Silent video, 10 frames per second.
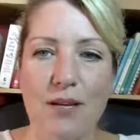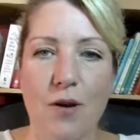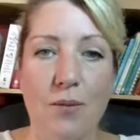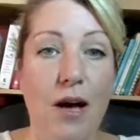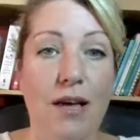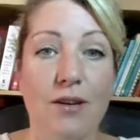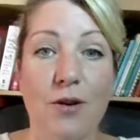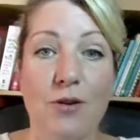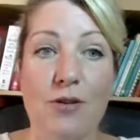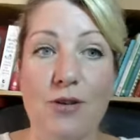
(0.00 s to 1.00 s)
No, I'm not.
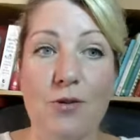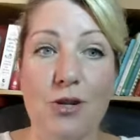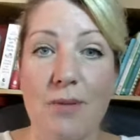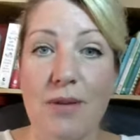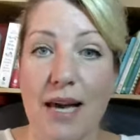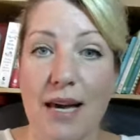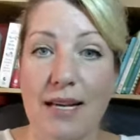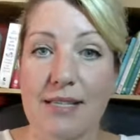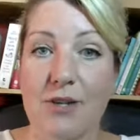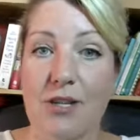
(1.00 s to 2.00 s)
No, there's no shame in that
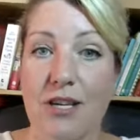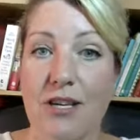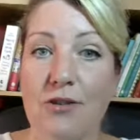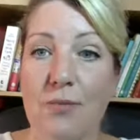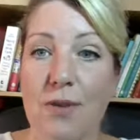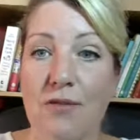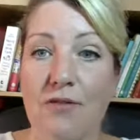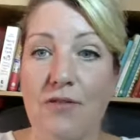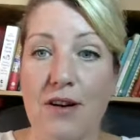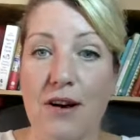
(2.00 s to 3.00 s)
because there's a huge amount of
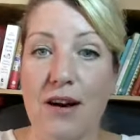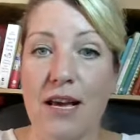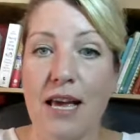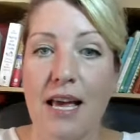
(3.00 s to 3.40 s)
fear